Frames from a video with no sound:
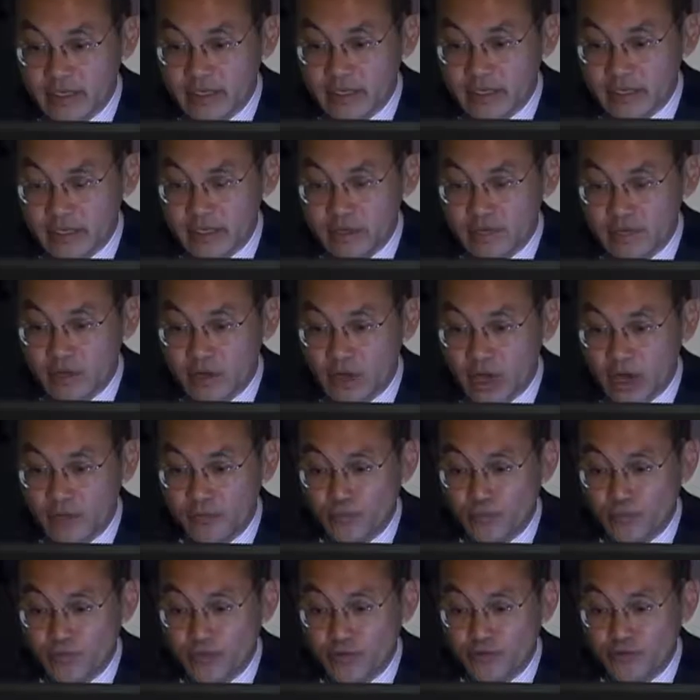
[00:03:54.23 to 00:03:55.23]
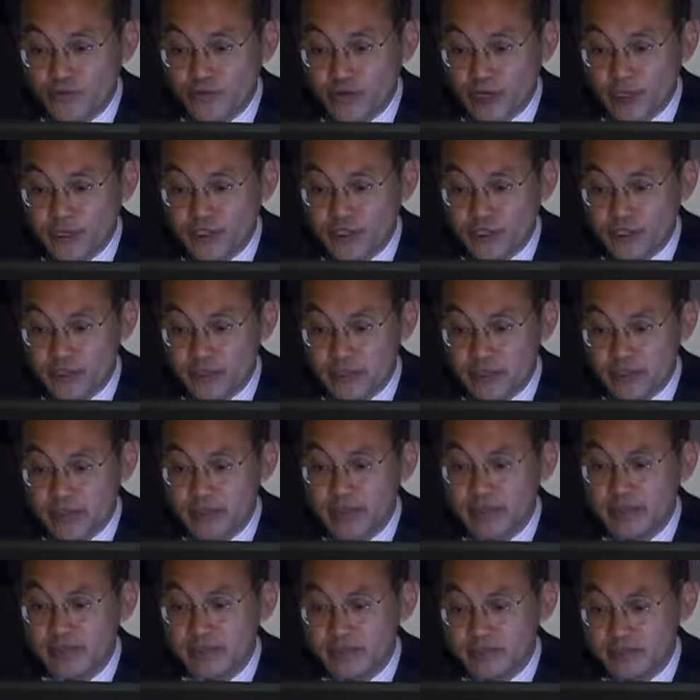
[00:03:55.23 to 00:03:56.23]
E prime ratio,
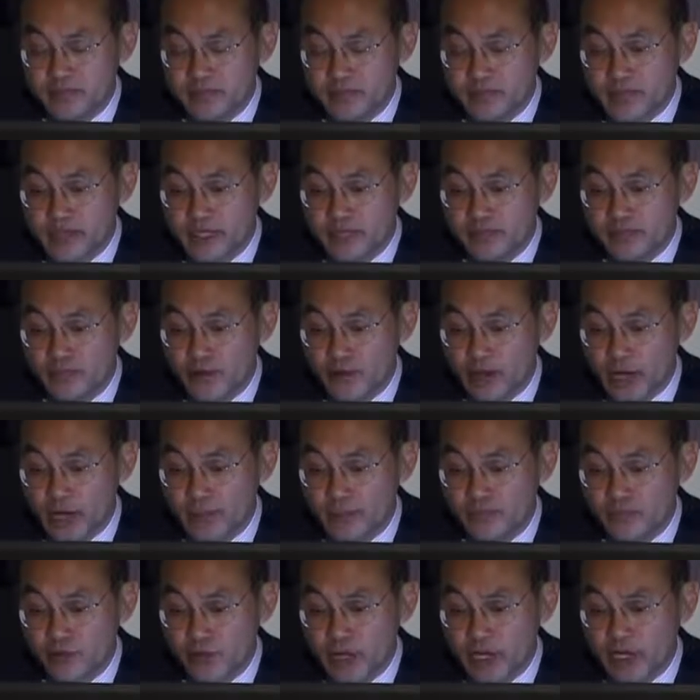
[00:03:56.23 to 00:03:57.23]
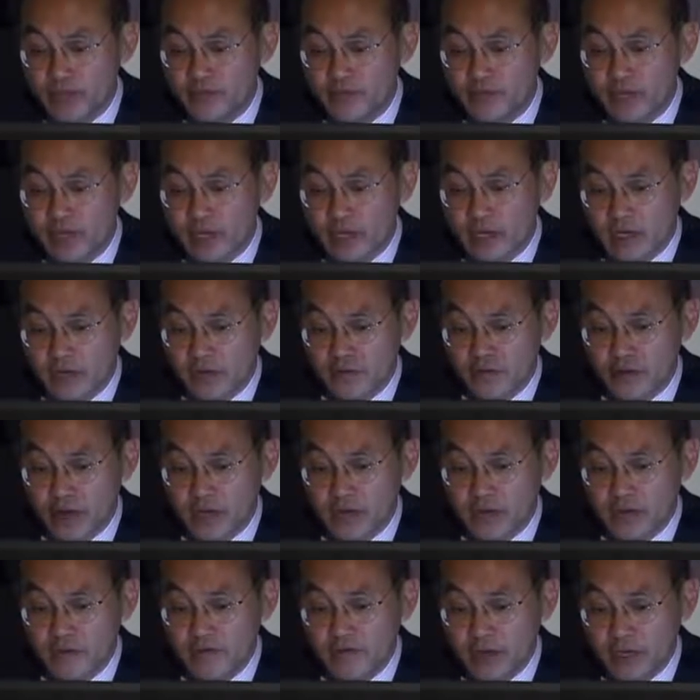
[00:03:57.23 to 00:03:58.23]
E prime wave,
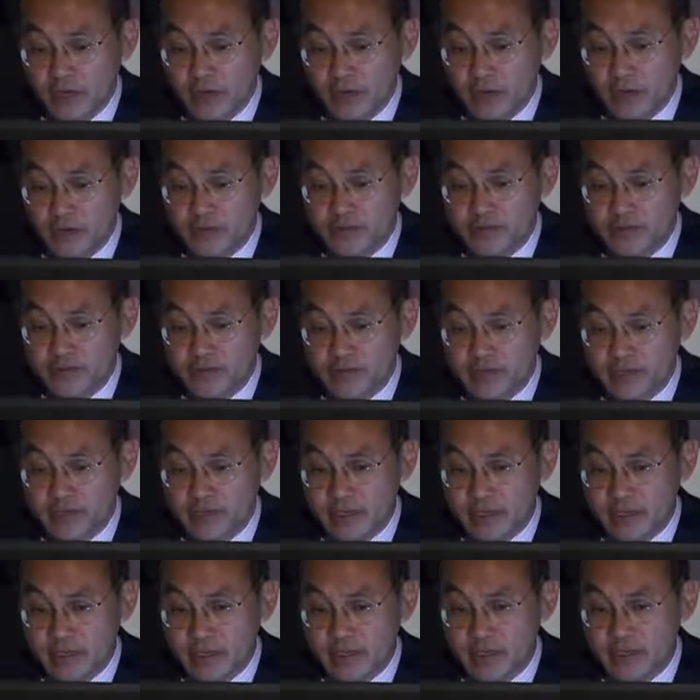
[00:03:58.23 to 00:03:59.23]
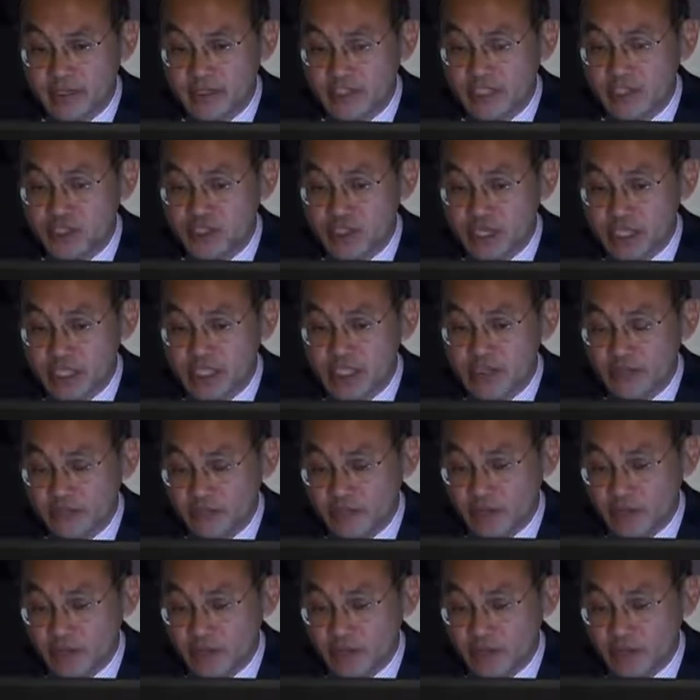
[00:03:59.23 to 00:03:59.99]
relatively low, suggestive